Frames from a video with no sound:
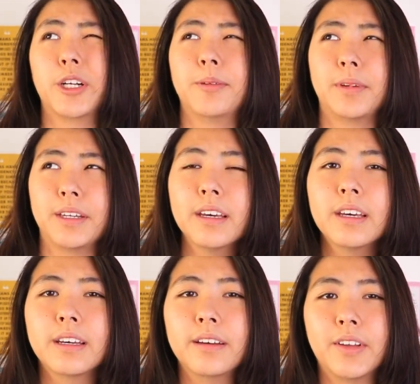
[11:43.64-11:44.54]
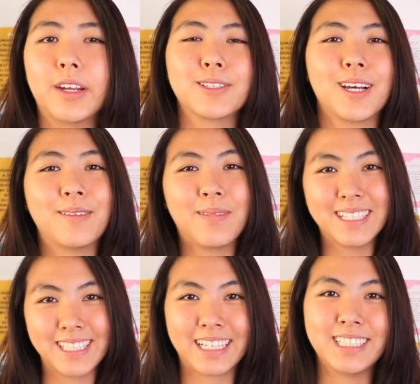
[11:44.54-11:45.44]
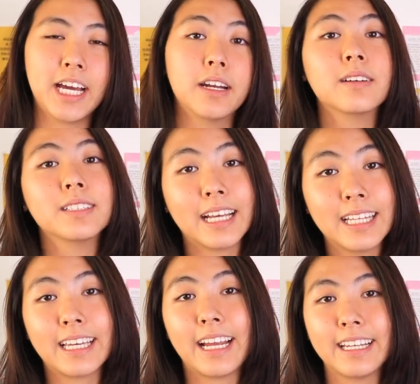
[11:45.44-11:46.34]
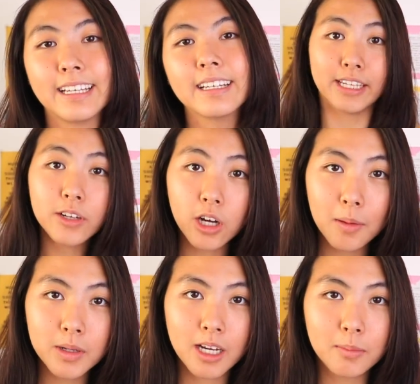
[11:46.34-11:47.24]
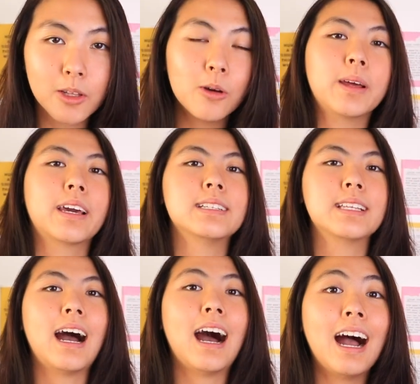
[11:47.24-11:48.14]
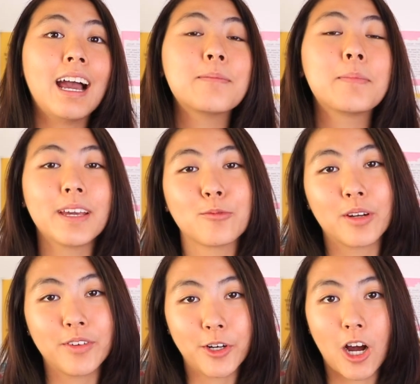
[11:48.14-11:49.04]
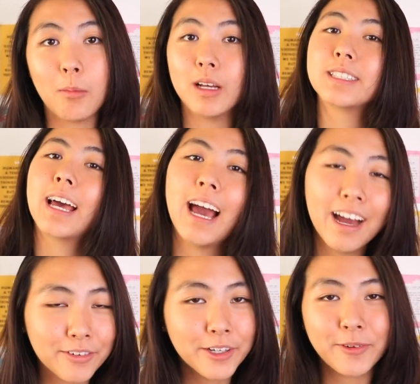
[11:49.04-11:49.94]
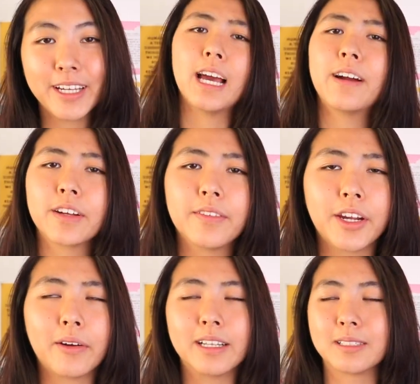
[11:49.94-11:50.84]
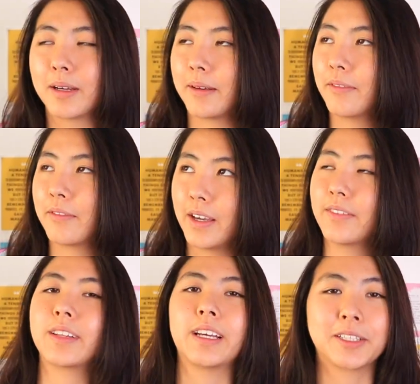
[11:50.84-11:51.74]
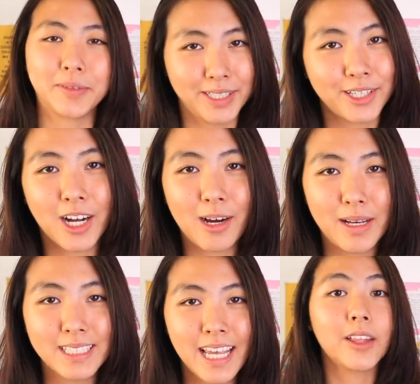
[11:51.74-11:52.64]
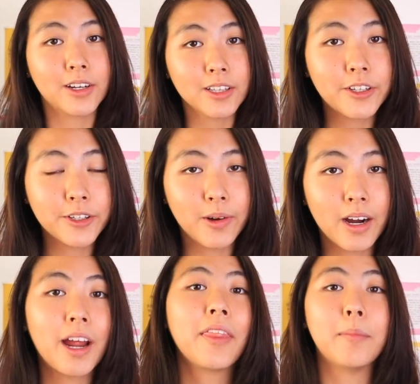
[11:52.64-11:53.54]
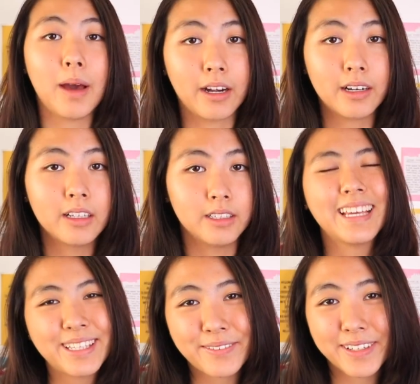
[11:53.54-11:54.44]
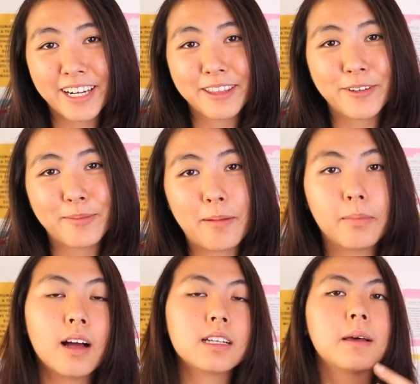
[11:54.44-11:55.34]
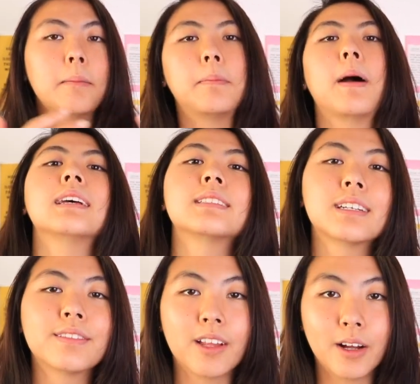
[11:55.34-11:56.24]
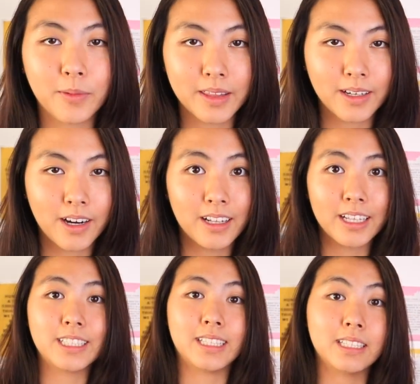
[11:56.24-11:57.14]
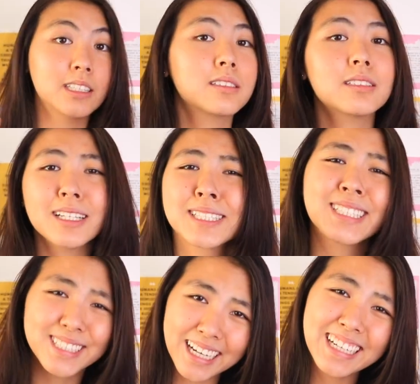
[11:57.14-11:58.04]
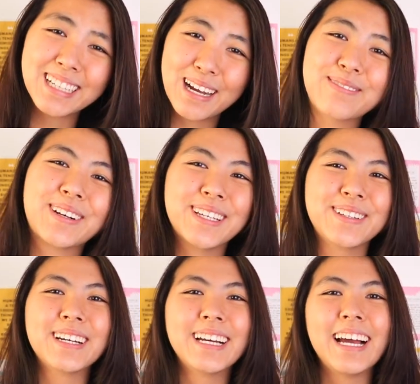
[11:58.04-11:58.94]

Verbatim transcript: weird me videos on my second channel, Daily Katie. Leave a comment down below because I pin one of your comments every week, every video. It's my favorite thing to read your comments. The earlier you are, the better. Thank you for getting through my plugs. Best of luck with college. This is such an exciting time for you